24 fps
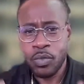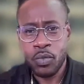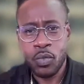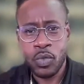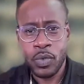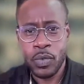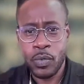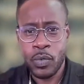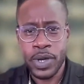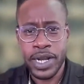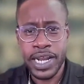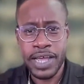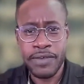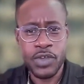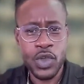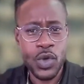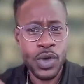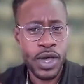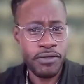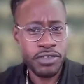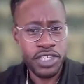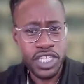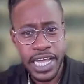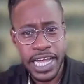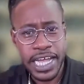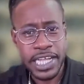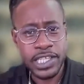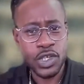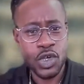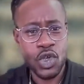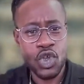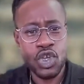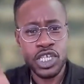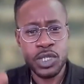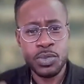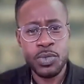whenever you have chance, or
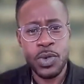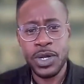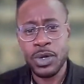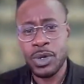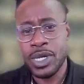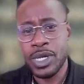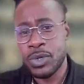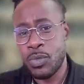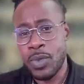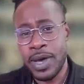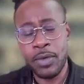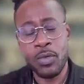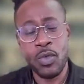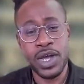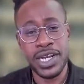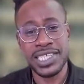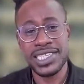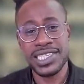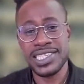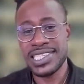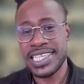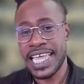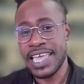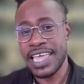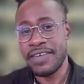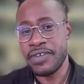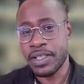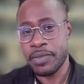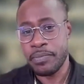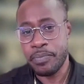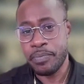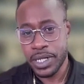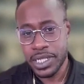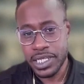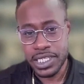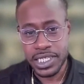you just might want to save it and
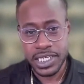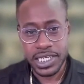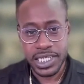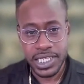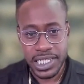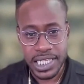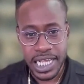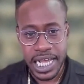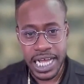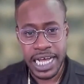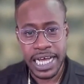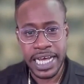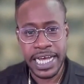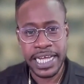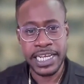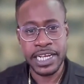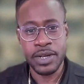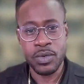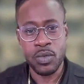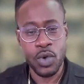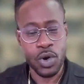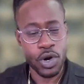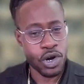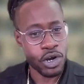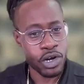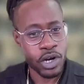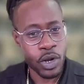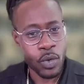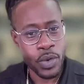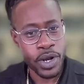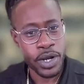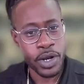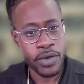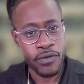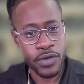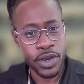put it to the side and work on it
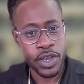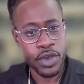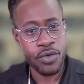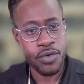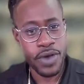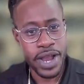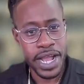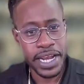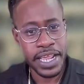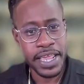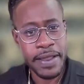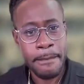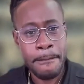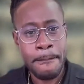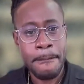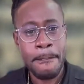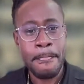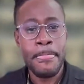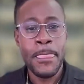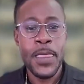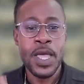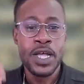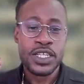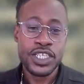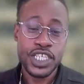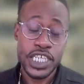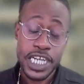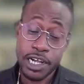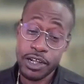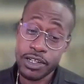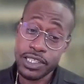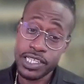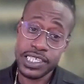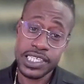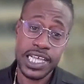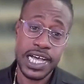whenever you're ready, check out
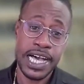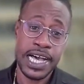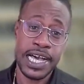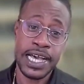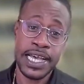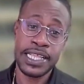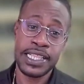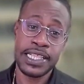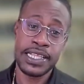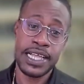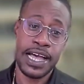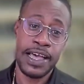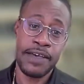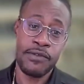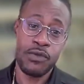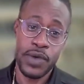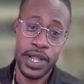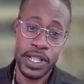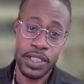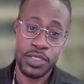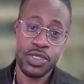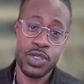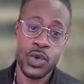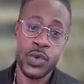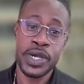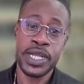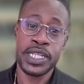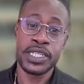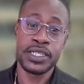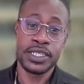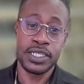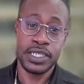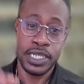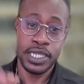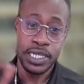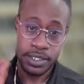this guide. I went through it.
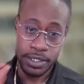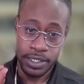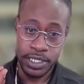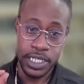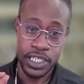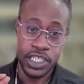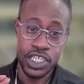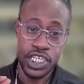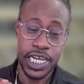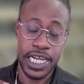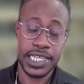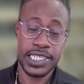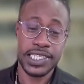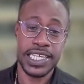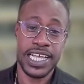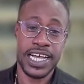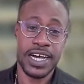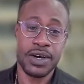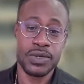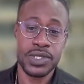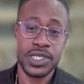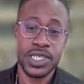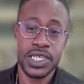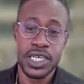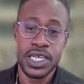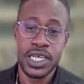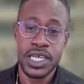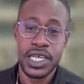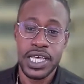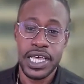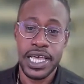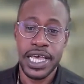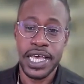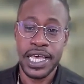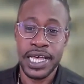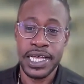It checks out,
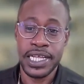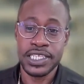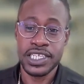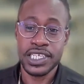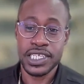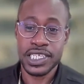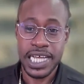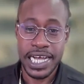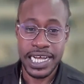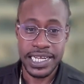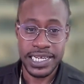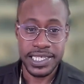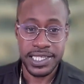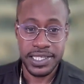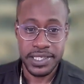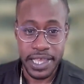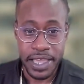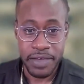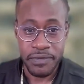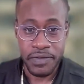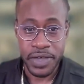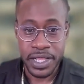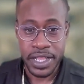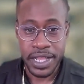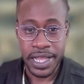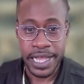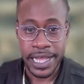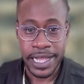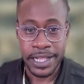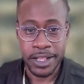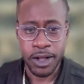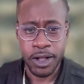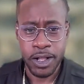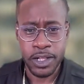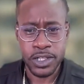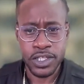and just kind of save it. And
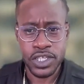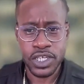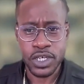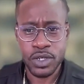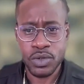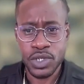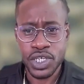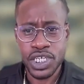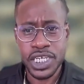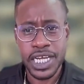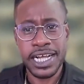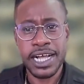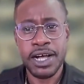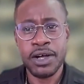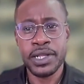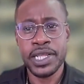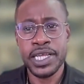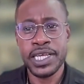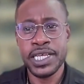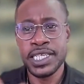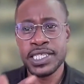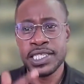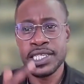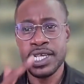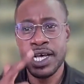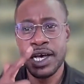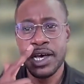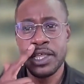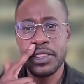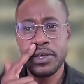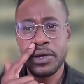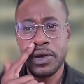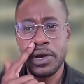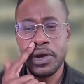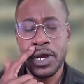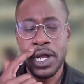also check out his
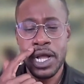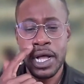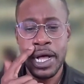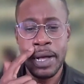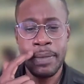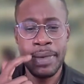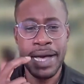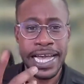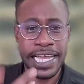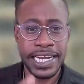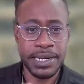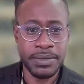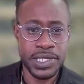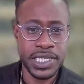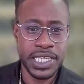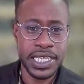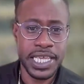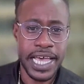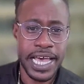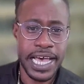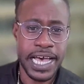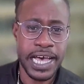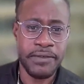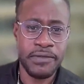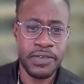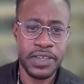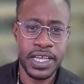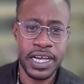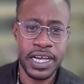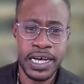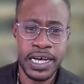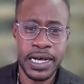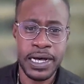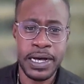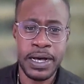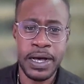other items he have
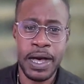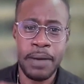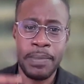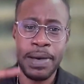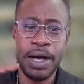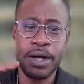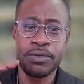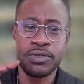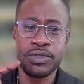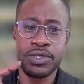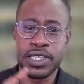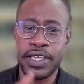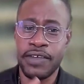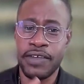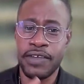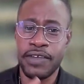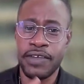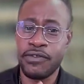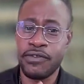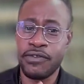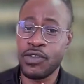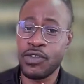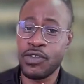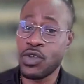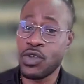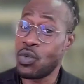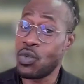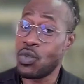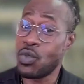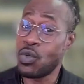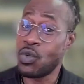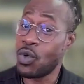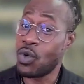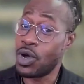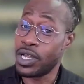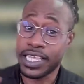about if you
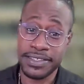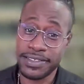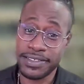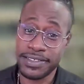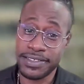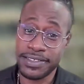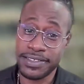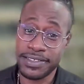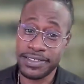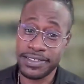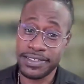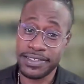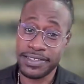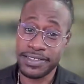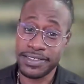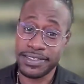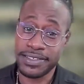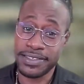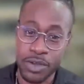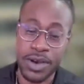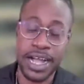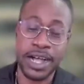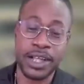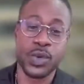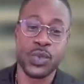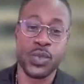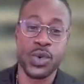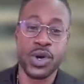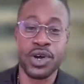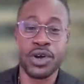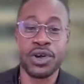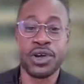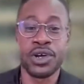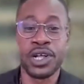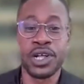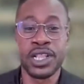want to get, like, if you want to
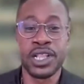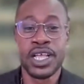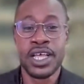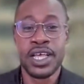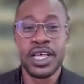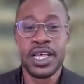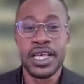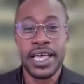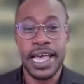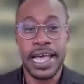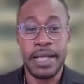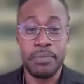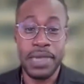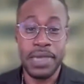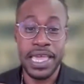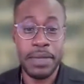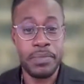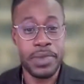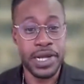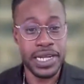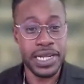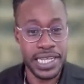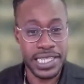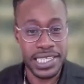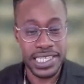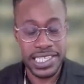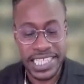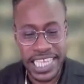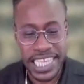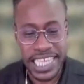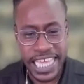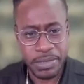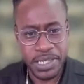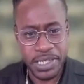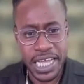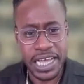travel around the world and
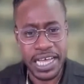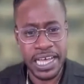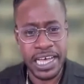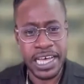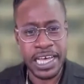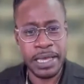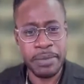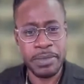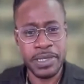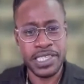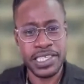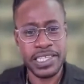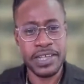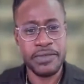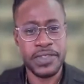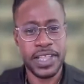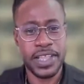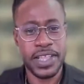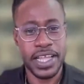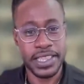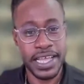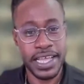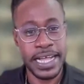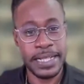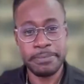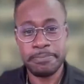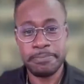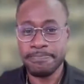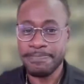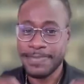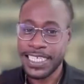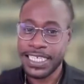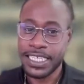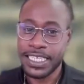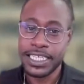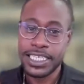make money at the same time and
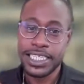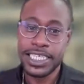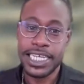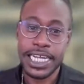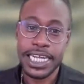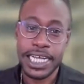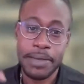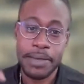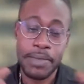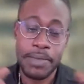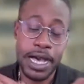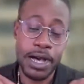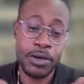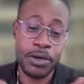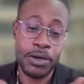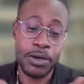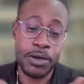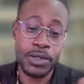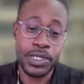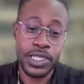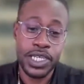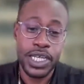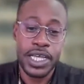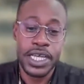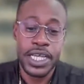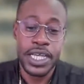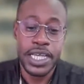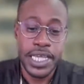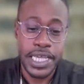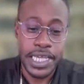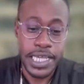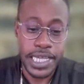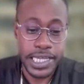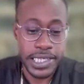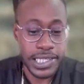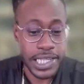stuff like that. Check him out.
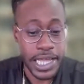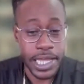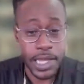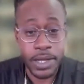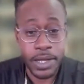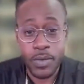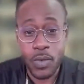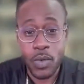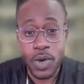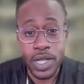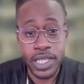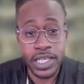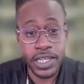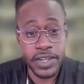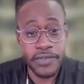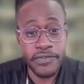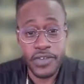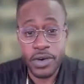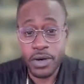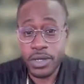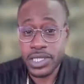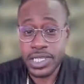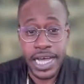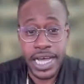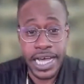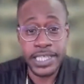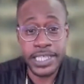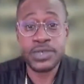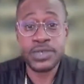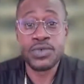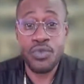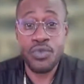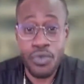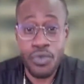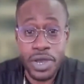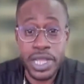He's like one of the first
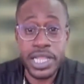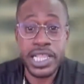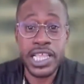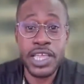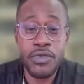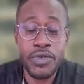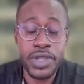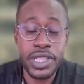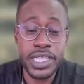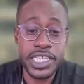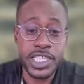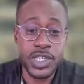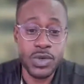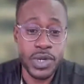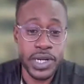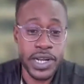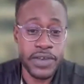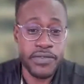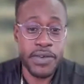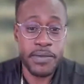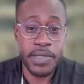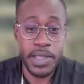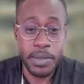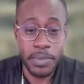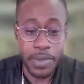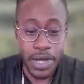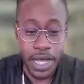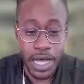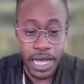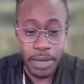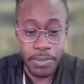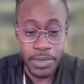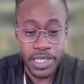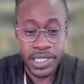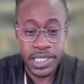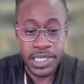guys really, really doing it from the
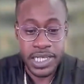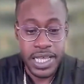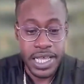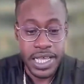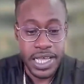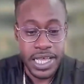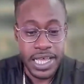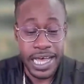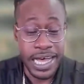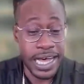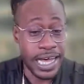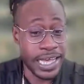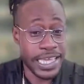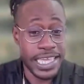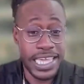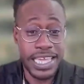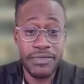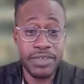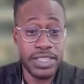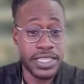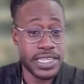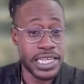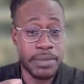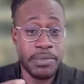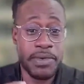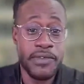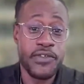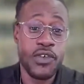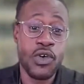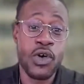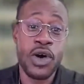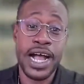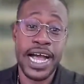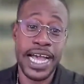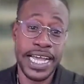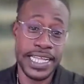Bahamas. He even did it
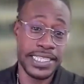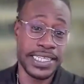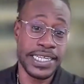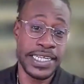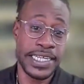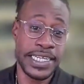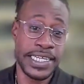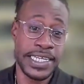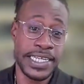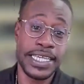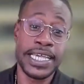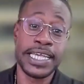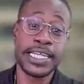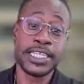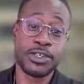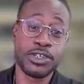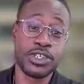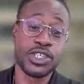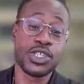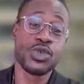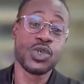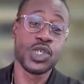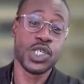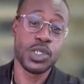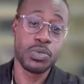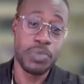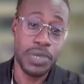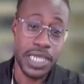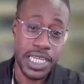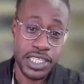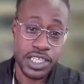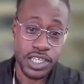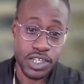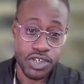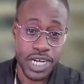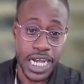before I did. He introduced me
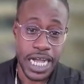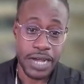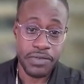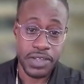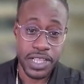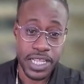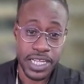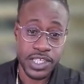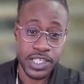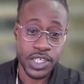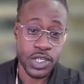to traveling. So